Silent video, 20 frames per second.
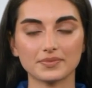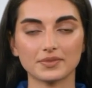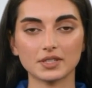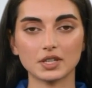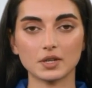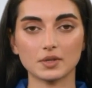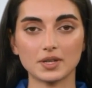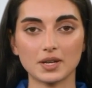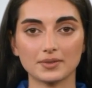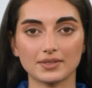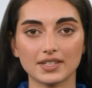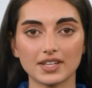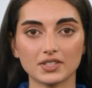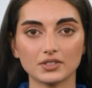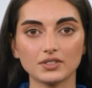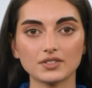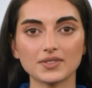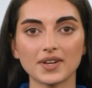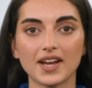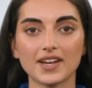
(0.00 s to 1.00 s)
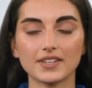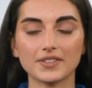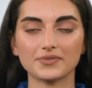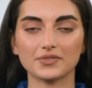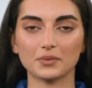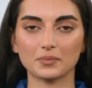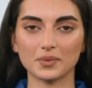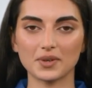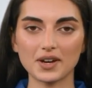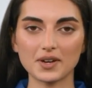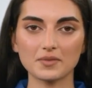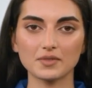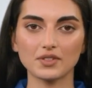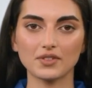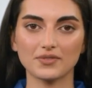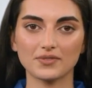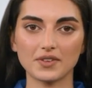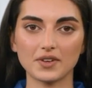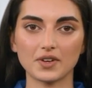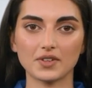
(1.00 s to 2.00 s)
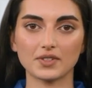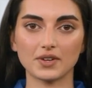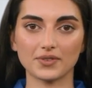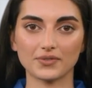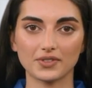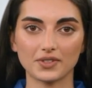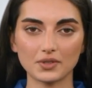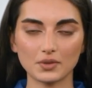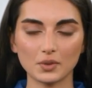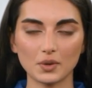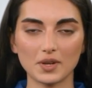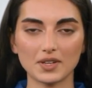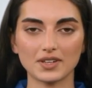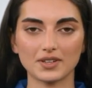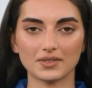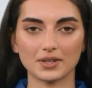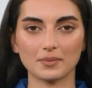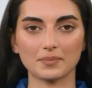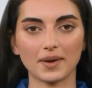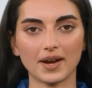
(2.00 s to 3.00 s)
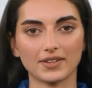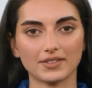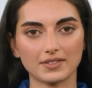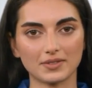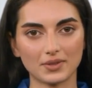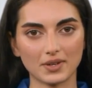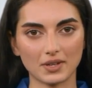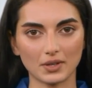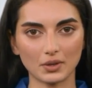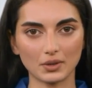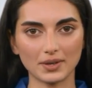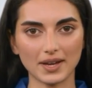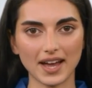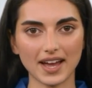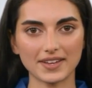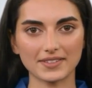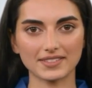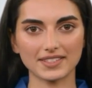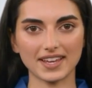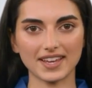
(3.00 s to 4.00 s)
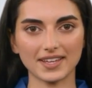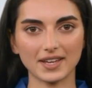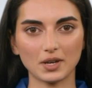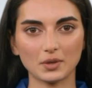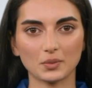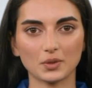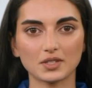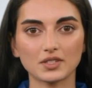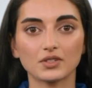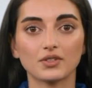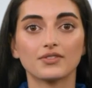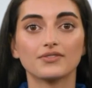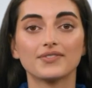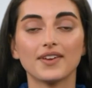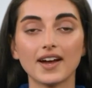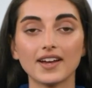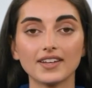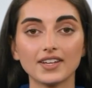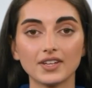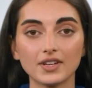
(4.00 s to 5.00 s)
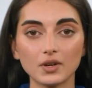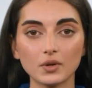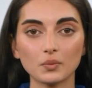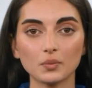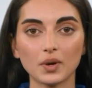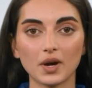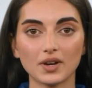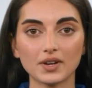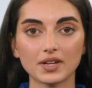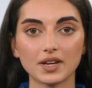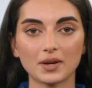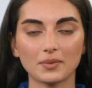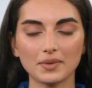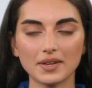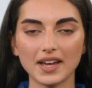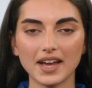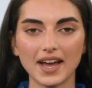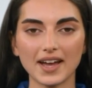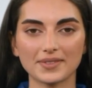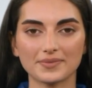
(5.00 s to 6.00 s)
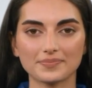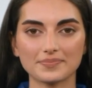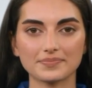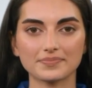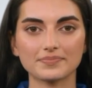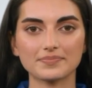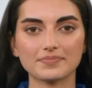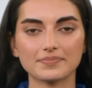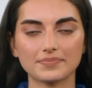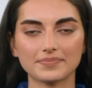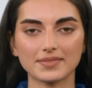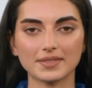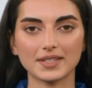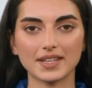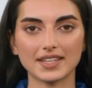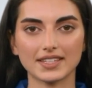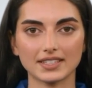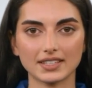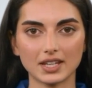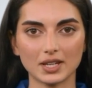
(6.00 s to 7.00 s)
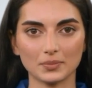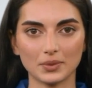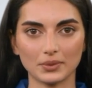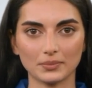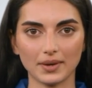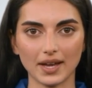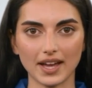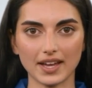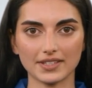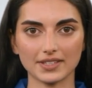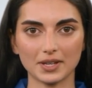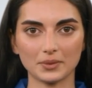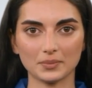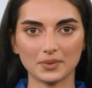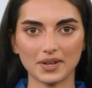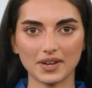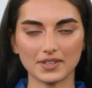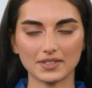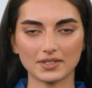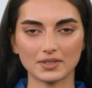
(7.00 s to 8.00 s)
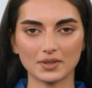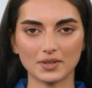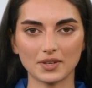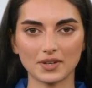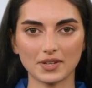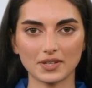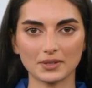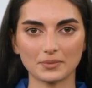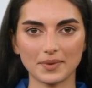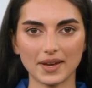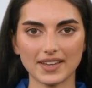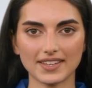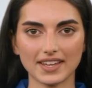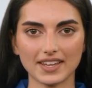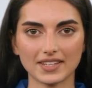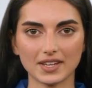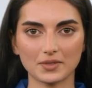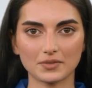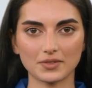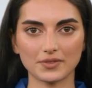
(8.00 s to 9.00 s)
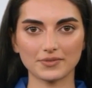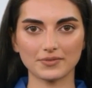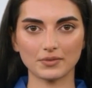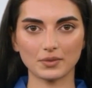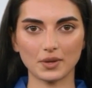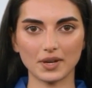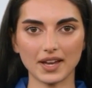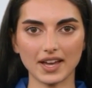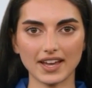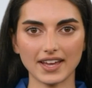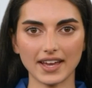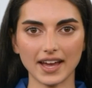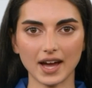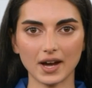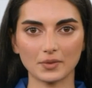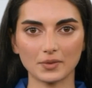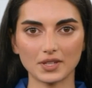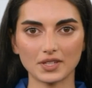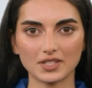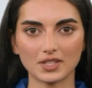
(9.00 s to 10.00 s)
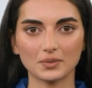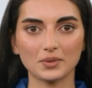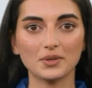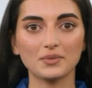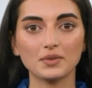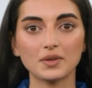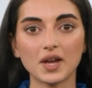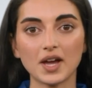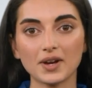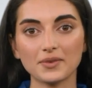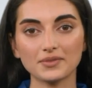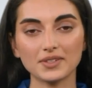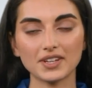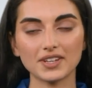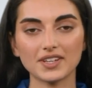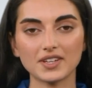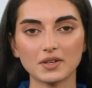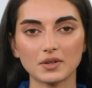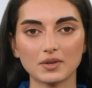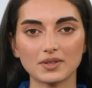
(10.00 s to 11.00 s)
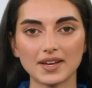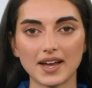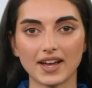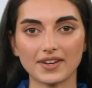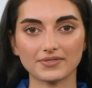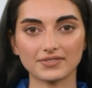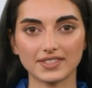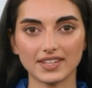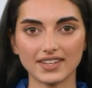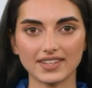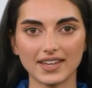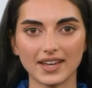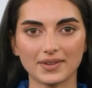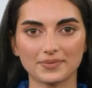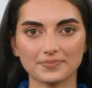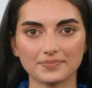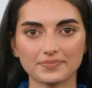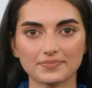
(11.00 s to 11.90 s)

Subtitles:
You can keep track of the beans you've earned over the course of the month through your live data, which you'll find in your wallet on the app. Please keep in mind that beans earned may take up to 48 hours to be logged into your live data.